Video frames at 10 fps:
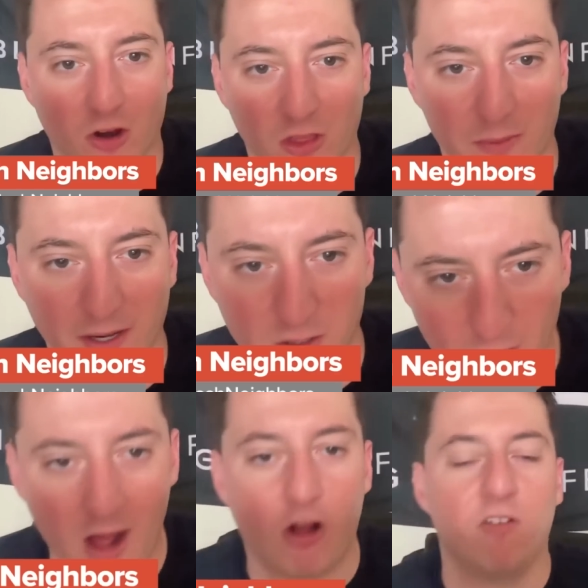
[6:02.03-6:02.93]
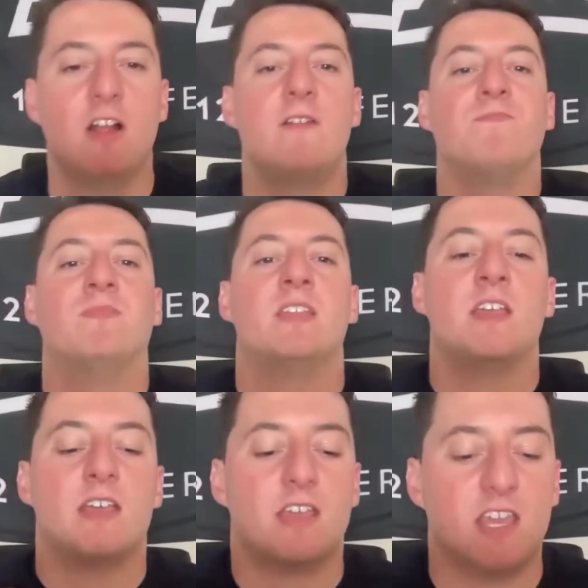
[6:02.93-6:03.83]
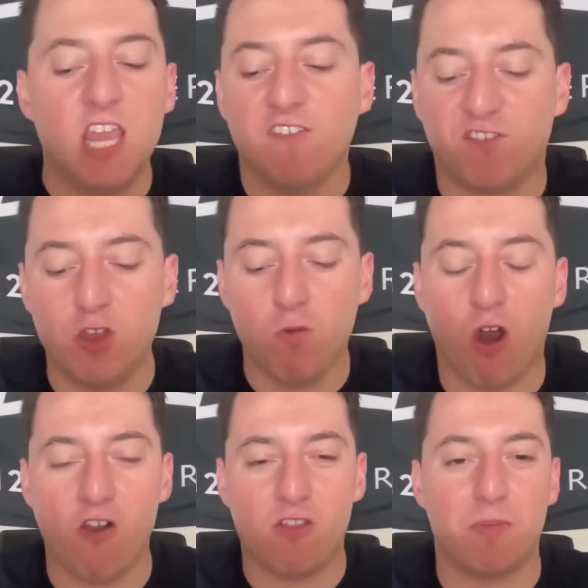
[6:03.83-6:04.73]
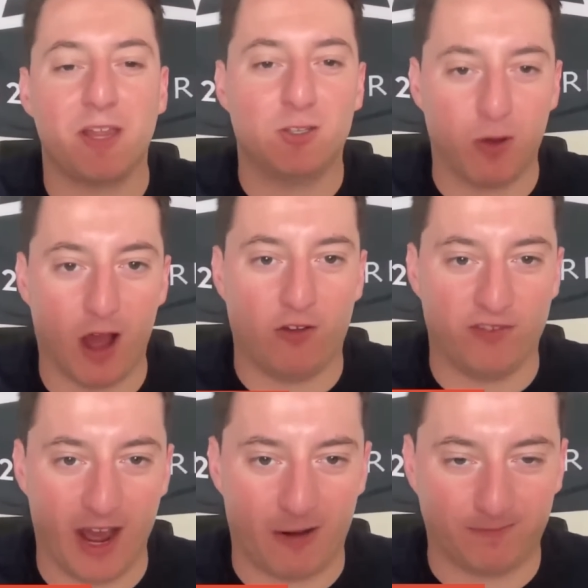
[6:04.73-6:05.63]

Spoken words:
to the Big 12. If you are the Big 12 now,